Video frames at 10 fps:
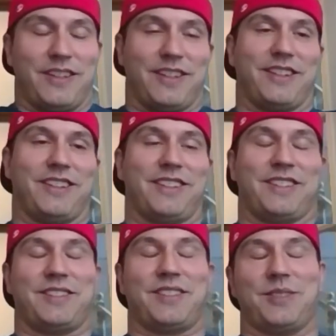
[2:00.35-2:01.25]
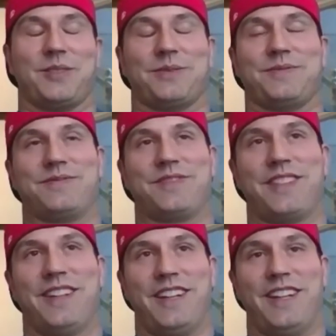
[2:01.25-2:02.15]
Uh, so
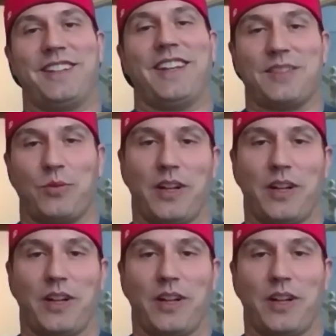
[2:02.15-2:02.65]
it takes